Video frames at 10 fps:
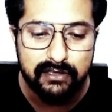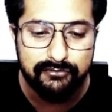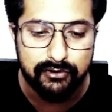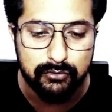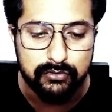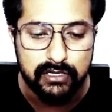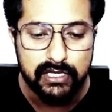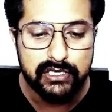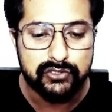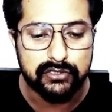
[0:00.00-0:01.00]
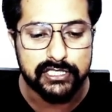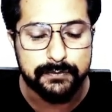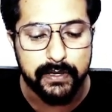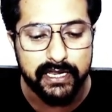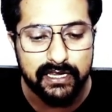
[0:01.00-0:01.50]
fluid. So this
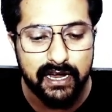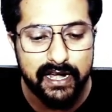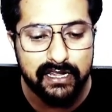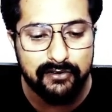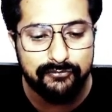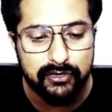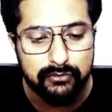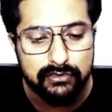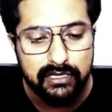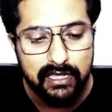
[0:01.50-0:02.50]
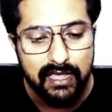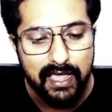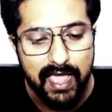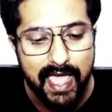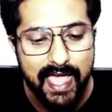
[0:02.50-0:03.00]
pericardial fluid
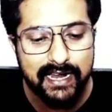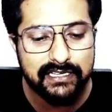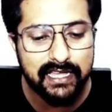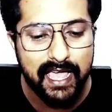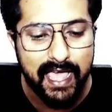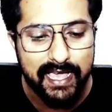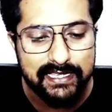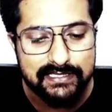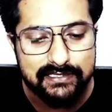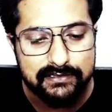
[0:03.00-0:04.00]
acts as